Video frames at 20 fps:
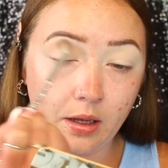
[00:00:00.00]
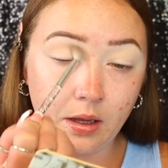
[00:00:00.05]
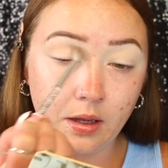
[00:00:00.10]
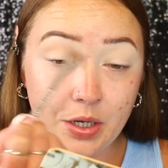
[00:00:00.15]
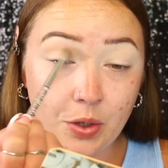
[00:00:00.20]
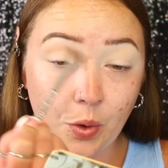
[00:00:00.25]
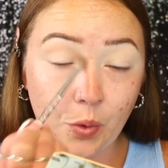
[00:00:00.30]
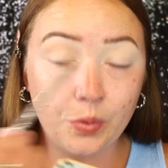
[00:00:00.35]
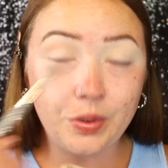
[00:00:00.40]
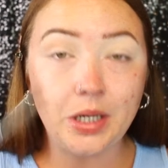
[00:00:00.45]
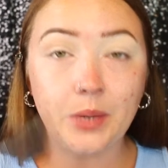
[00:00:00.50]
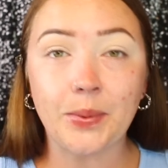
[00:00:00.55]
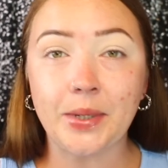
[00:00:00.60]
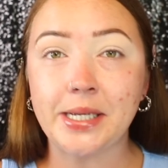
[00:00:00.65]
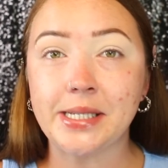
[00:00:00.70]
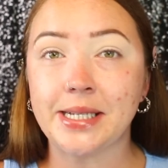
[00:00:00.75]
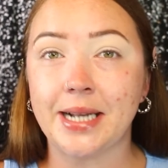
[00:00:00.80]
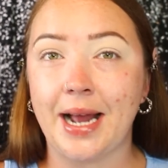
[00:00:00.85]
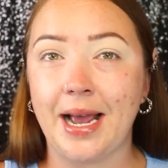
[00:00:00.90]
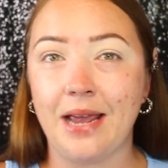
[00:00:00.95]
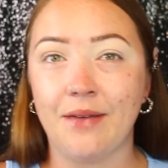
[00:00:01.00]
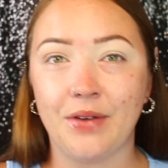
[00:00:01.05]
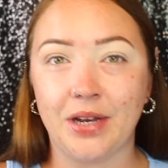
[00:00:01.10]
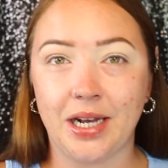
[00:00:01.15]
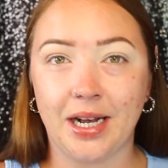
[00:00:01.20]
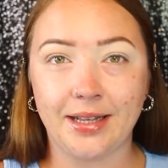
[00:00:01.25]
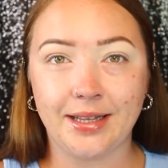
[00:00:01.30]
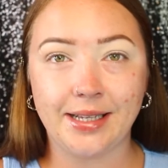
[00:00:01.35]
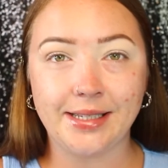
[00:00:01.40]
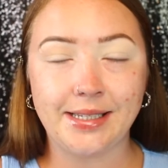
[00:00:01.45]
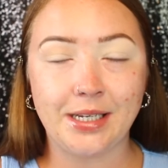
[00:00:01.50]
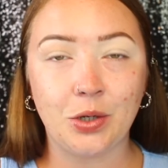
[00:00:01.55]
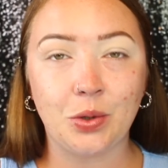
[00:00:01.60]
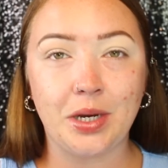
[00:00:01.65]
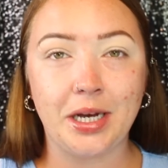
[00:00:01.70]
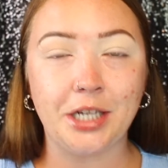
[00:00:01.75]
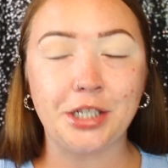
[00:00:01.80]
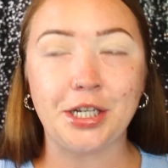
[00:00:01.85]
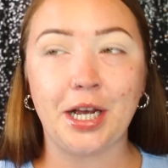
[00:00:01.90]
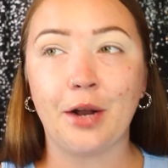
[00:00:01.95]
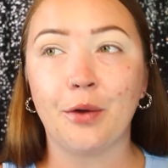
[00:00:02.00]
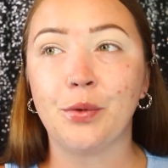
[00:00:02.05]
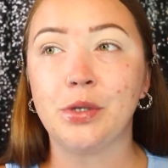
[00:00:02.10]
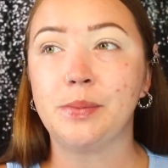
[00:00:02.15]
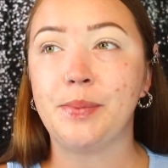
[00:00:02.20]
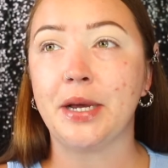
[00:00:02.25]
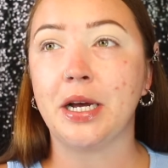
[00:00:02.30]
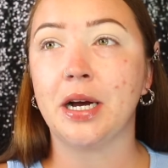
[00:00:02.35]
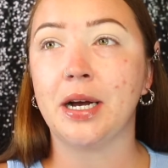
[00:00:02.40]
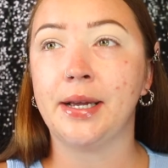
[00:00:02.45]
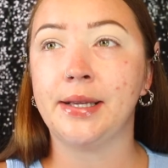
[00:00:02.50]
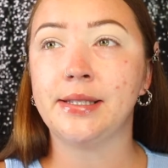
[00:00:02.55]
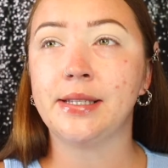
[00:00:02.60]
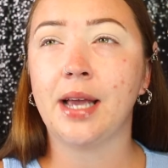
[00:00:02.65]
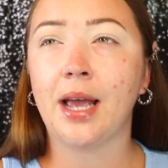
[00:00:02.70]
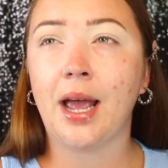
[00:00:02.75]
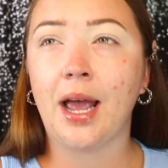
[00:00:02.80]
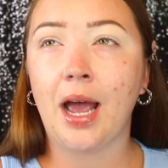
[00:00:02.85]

The only reason I even got that single eyeshadow is because